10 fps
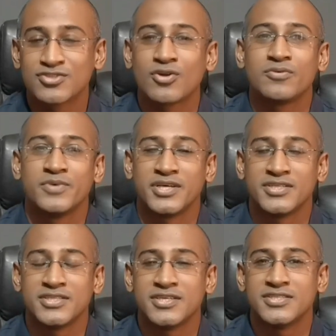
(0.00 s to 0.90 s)
King Solomon
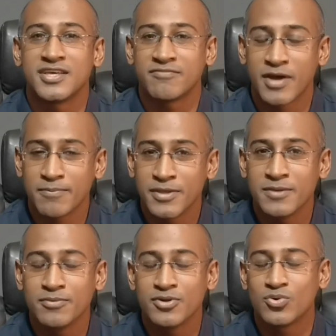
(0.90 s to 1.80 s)
and says, "If my
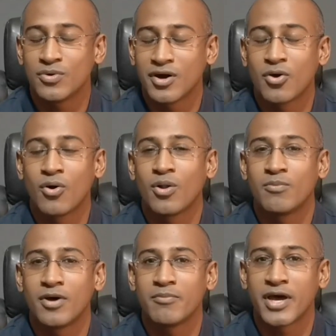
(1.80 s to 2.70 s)
people who are
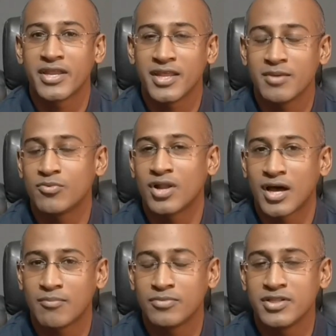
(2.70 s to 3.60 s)
called by my name will
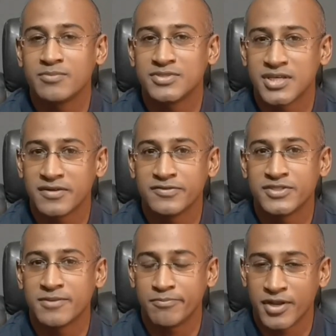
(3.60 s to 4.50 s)
humble
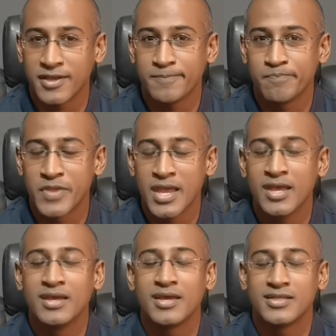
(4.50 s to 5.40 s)
themselves and pray
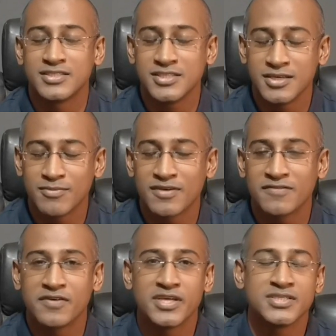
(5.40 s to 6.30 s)
and seek my
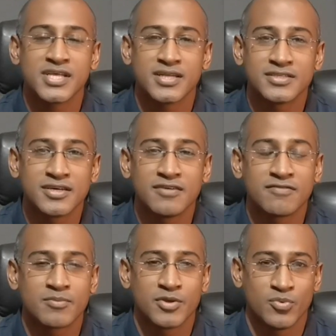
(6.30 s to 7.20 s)
face and turn
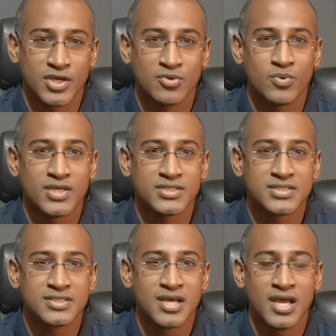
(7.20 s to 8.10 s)
from their wicked
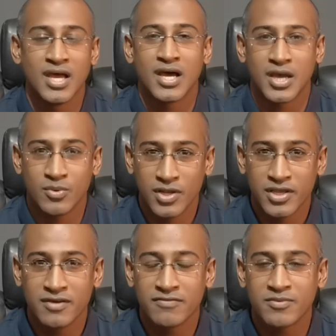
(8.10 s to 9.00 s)
ways, I will
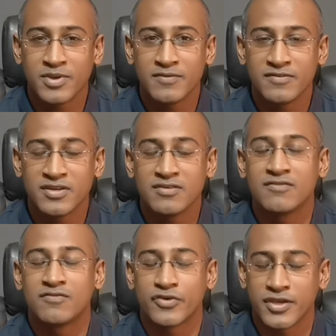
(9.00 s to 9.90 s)
hear from heaven,
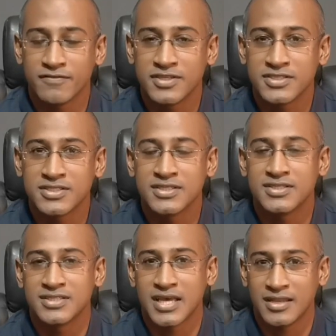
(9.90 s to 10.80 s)
forgive their
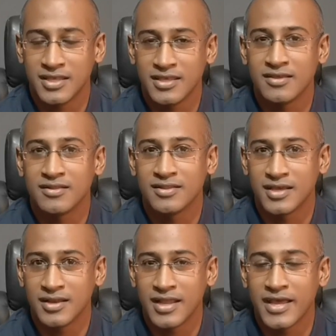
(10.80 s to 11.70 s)
sins and heal
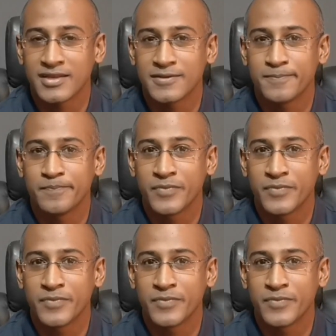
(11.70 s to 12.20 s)
their land."